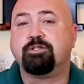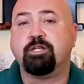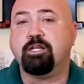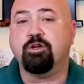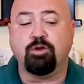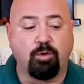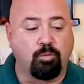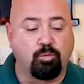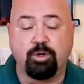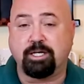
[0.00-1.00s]
so that you don't
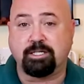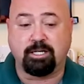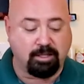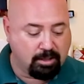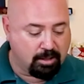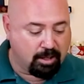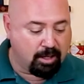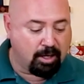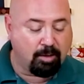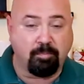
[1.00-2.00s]
risk
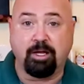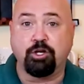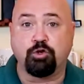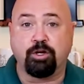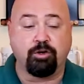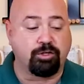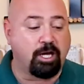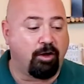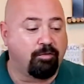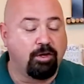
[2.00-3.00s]
injuring
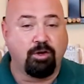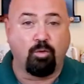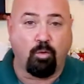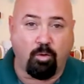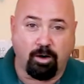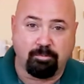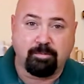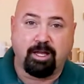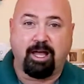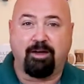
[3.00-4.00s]
yourself or
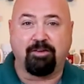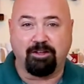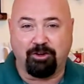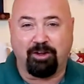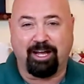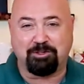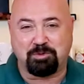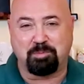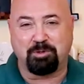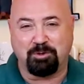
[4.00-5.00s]
having a little
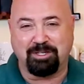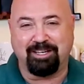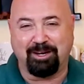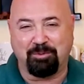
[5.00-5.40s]
extra protein in